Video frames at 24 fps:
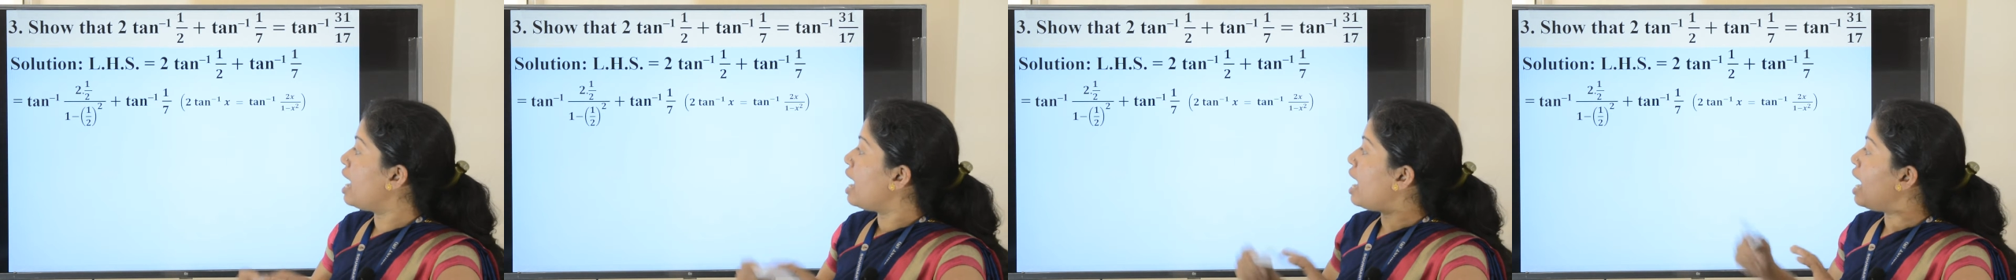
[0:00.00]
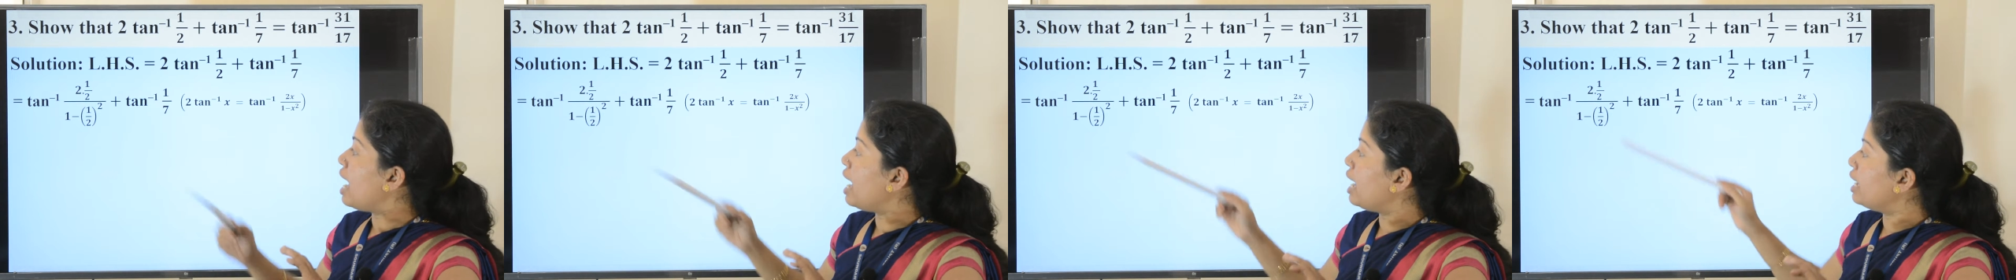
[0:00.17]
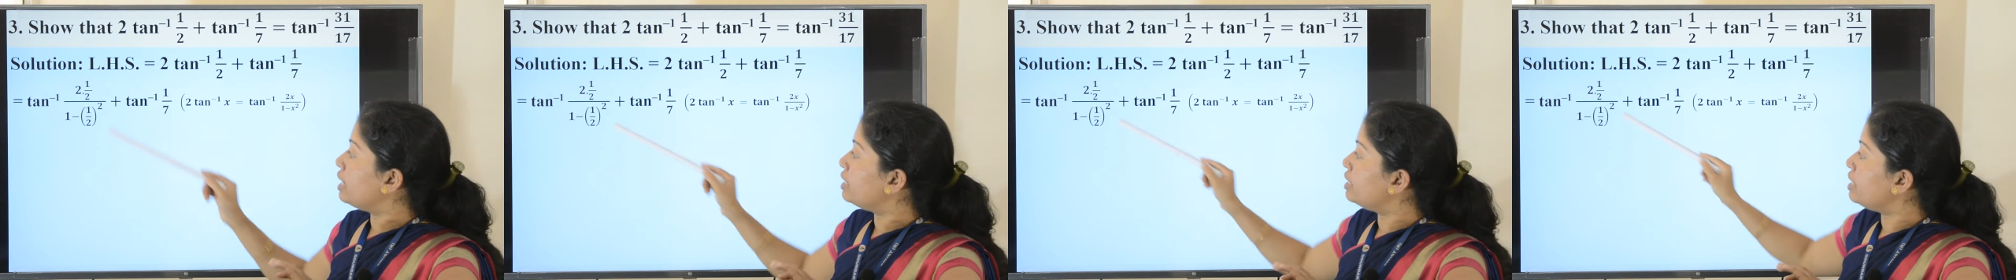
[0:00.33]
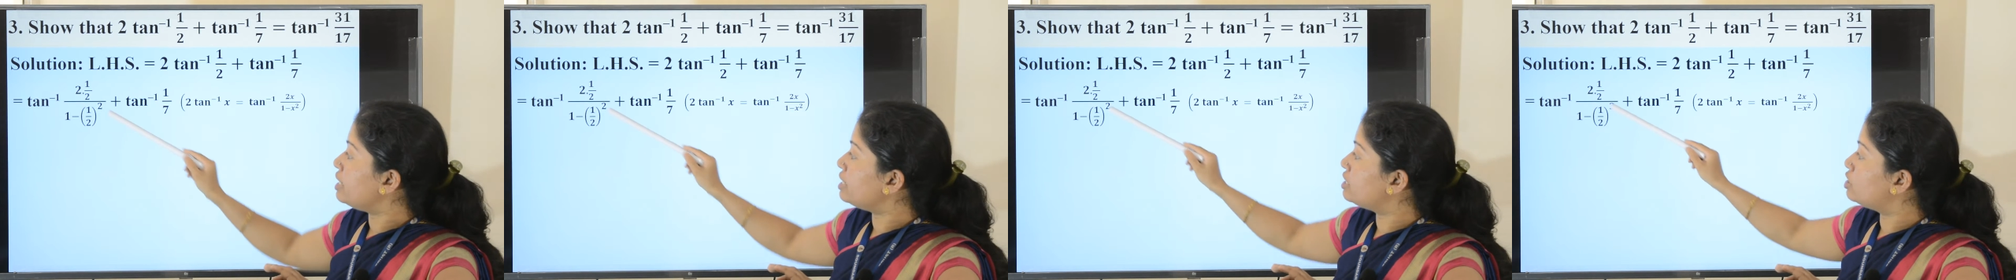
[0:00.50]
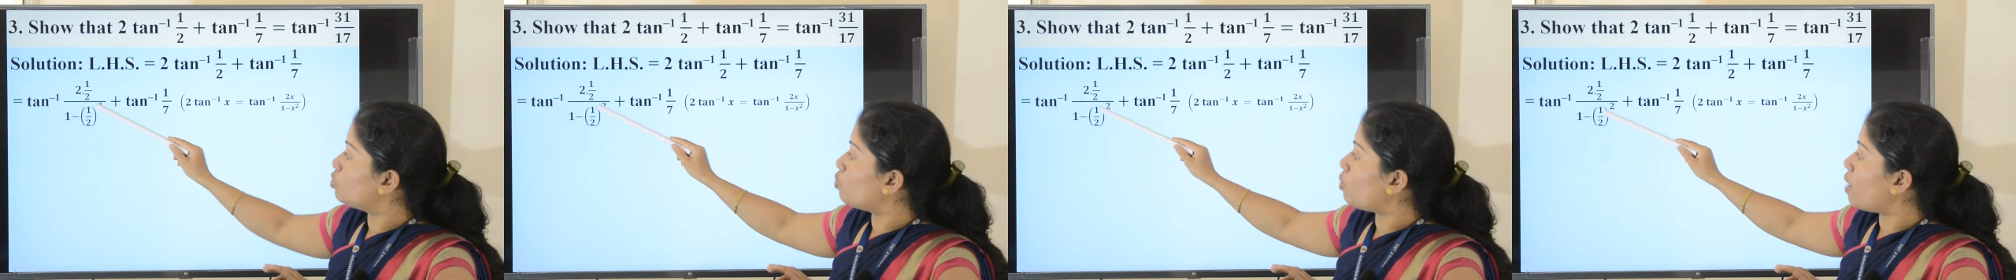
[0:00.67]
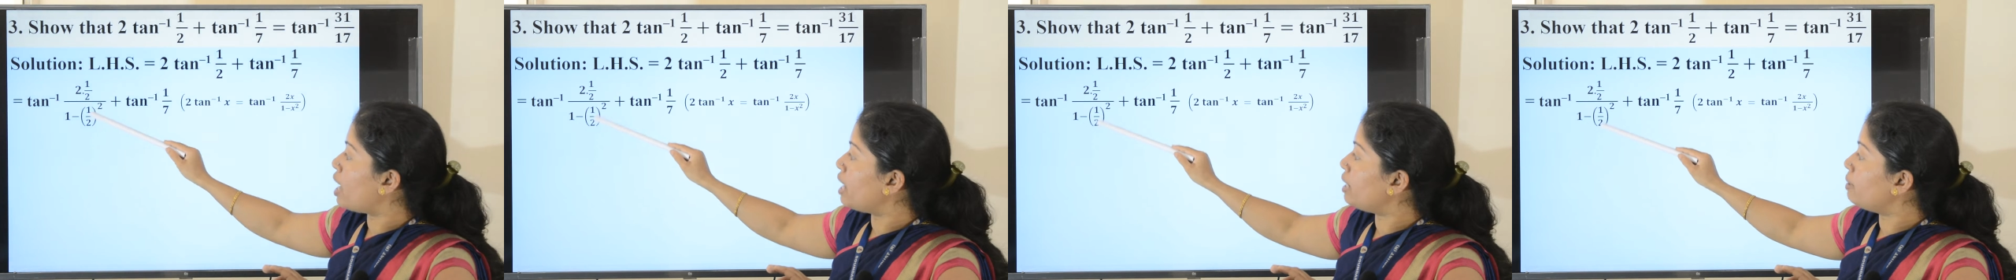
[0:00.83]
and this
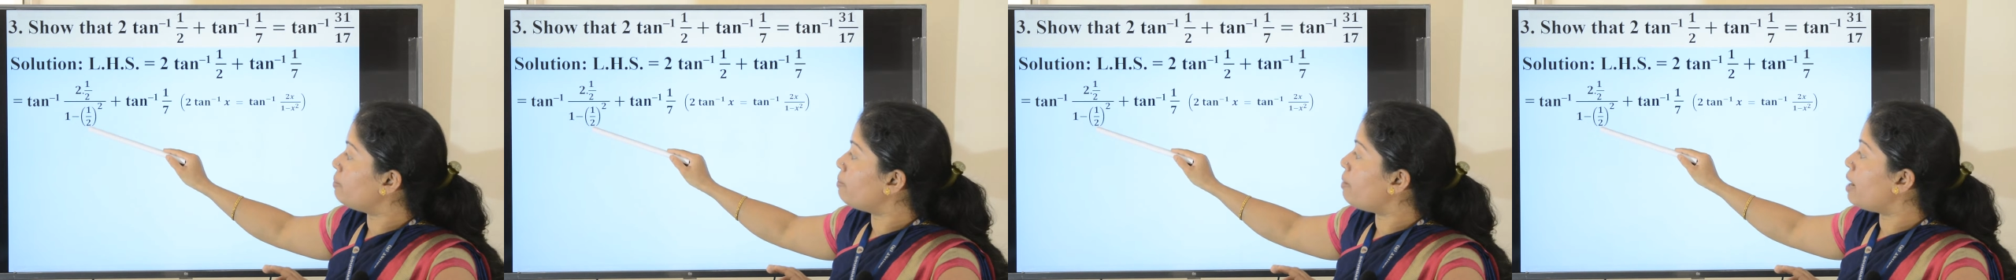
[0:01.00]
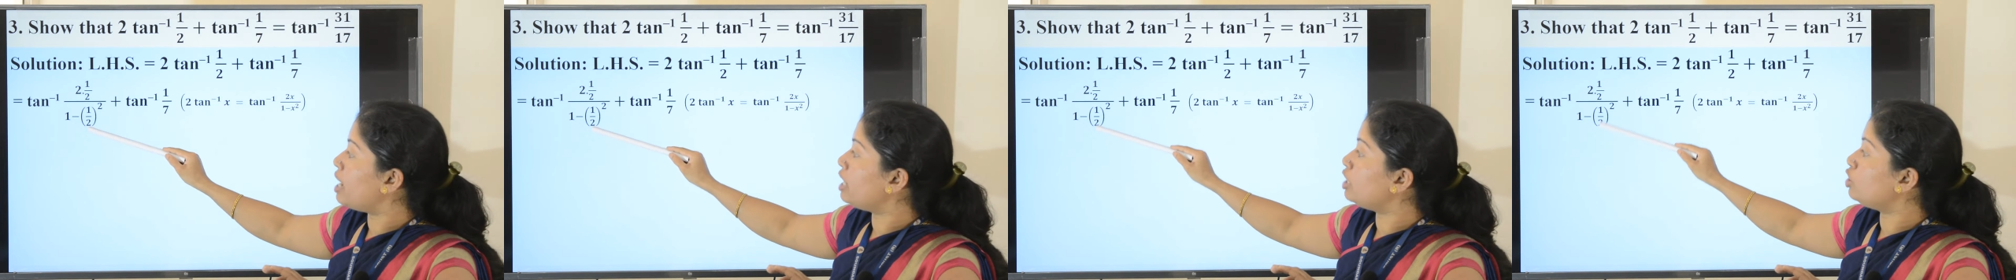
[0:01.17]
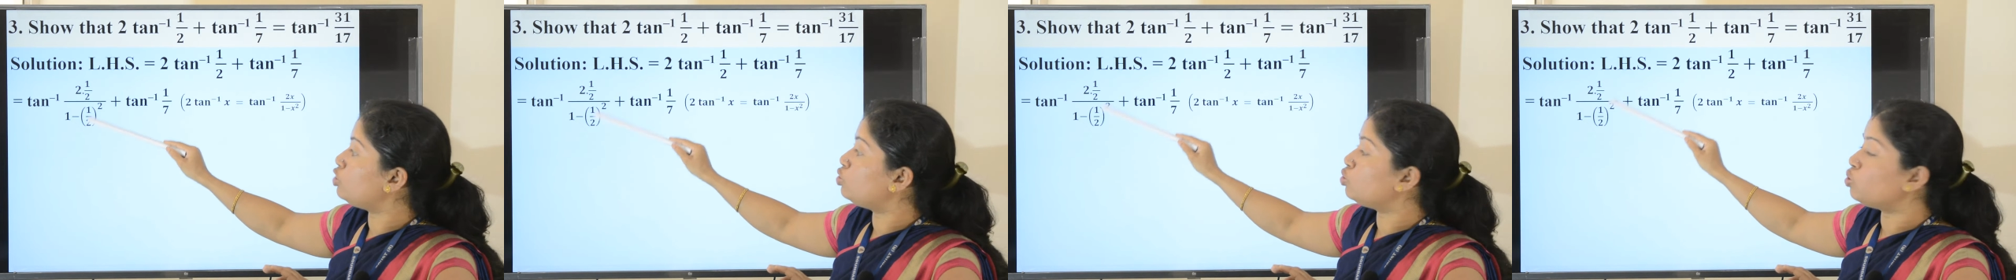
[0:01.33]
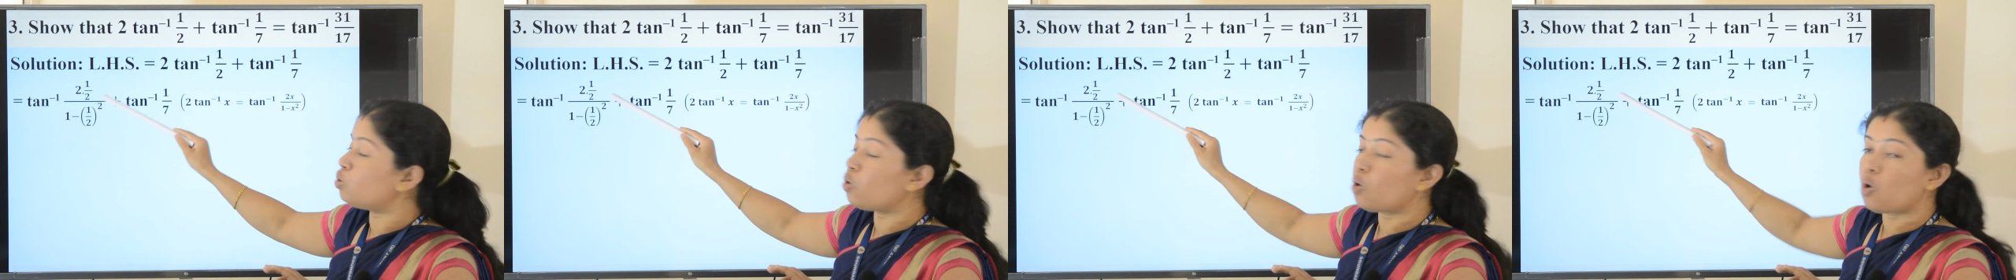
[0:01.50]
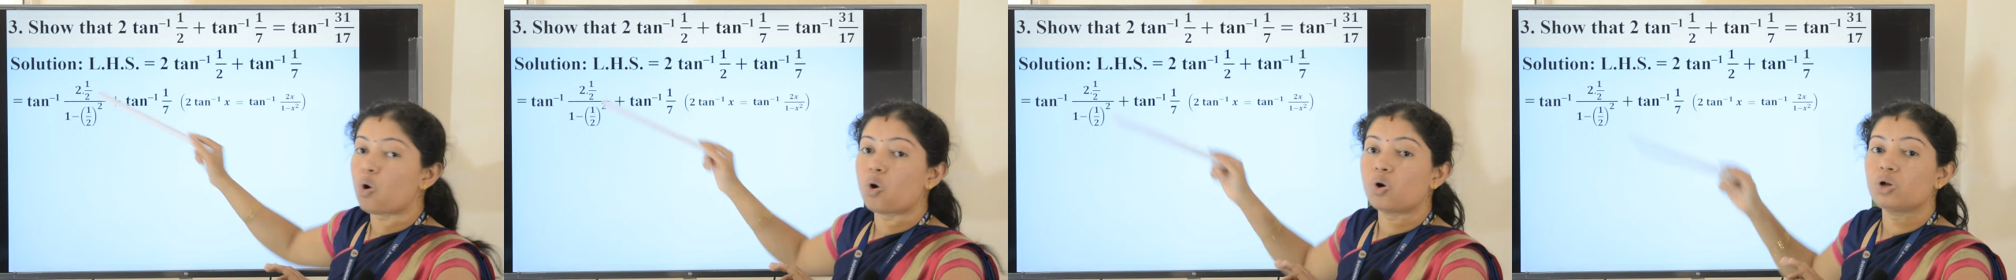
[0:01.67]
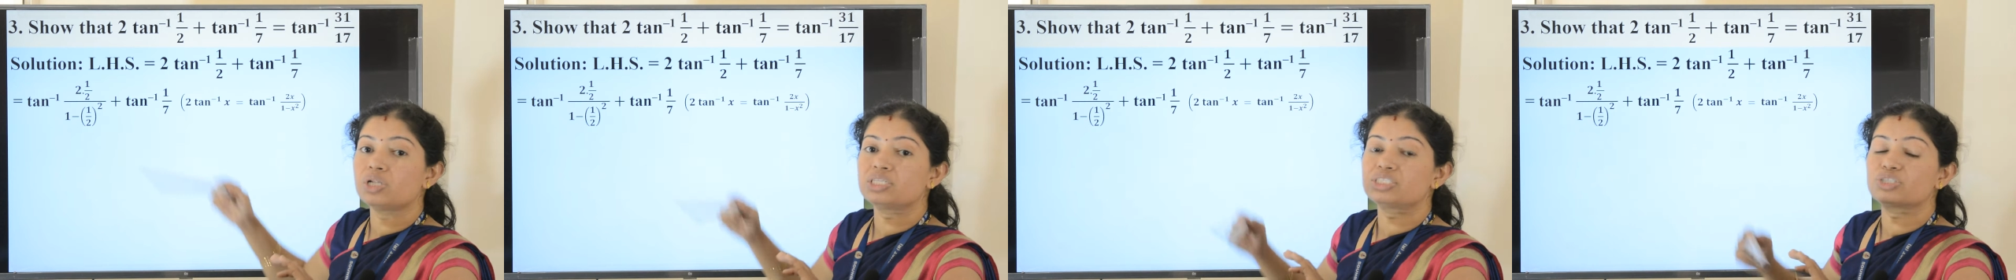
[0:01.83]
1 by 2
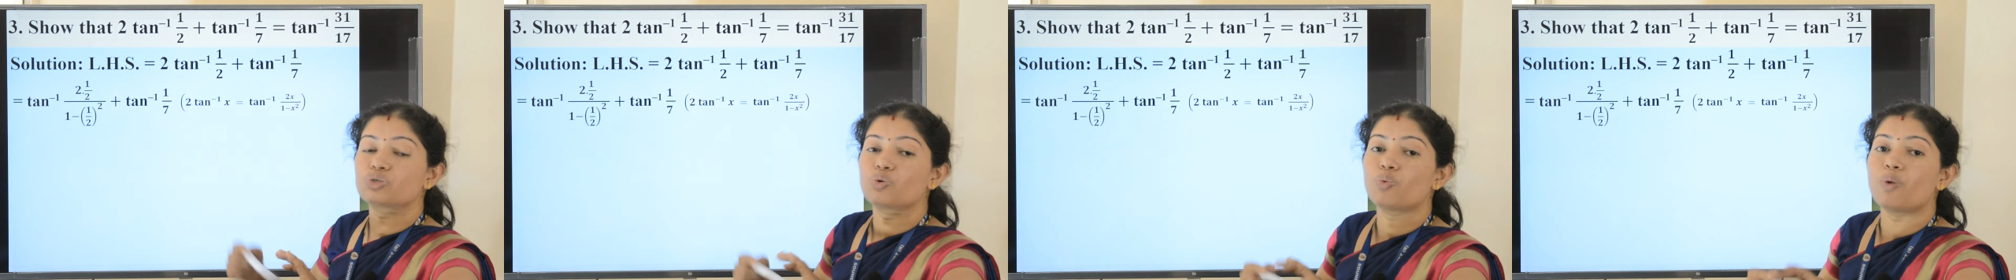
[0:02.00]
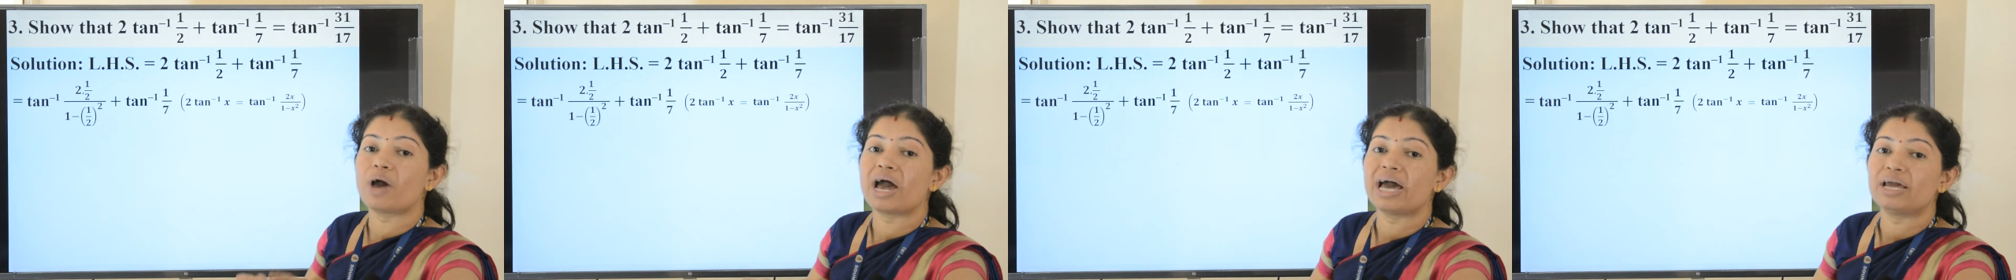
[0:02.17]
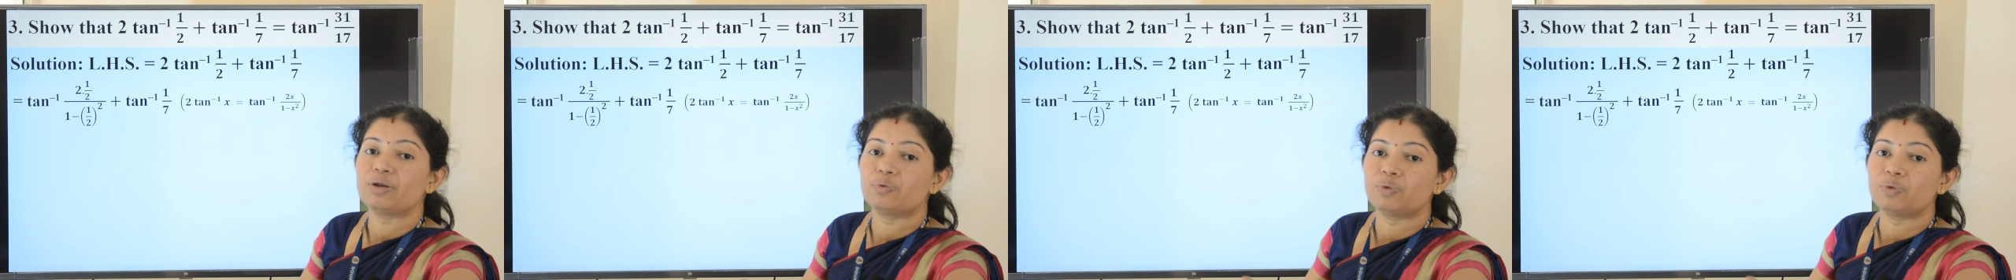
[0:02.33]
whole square